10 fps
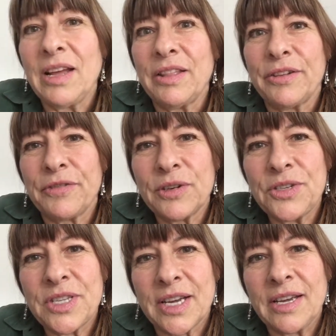The
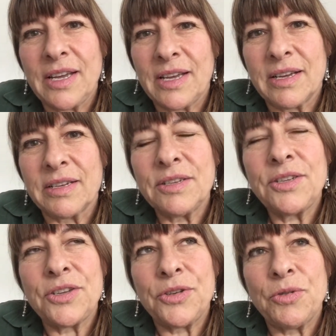first thing
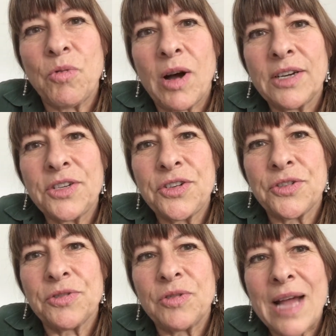is you want
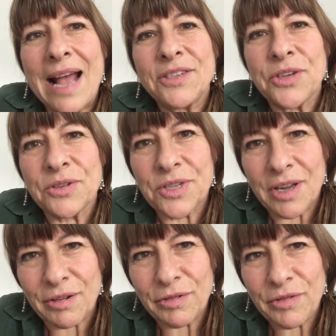to ask
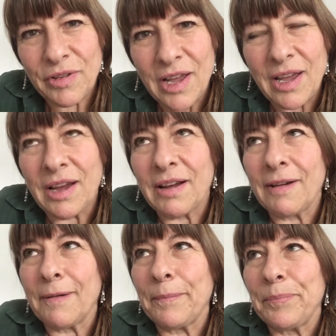yourself,
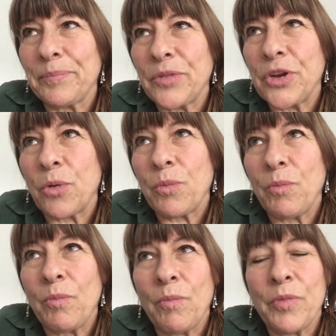
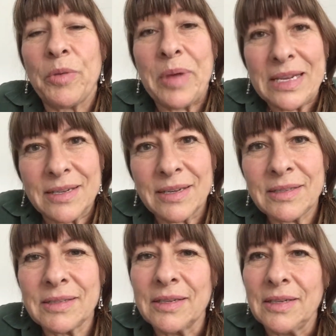the
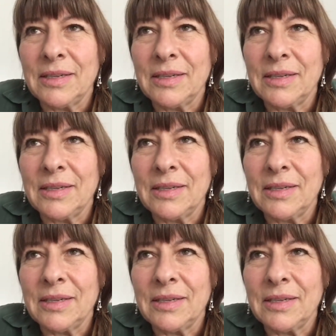basics.